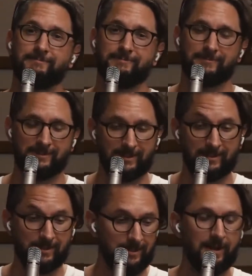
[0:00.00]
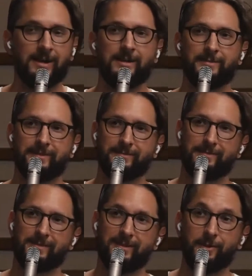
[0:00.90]
Let's take the time and
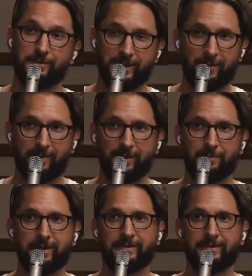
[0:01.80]
slow it down a little bit.